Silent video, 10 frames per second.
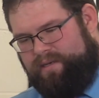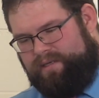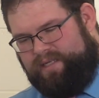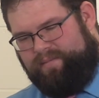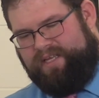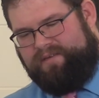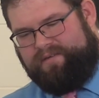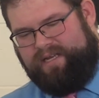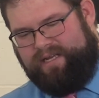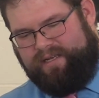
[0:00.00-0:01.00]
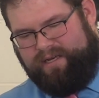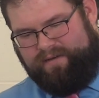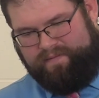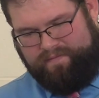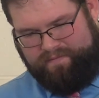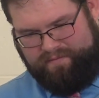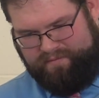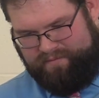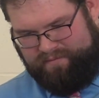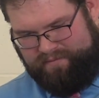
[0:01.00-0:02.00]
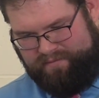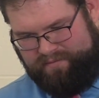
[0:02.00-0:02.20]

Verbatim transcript: And some of these are dead and gone. Sure.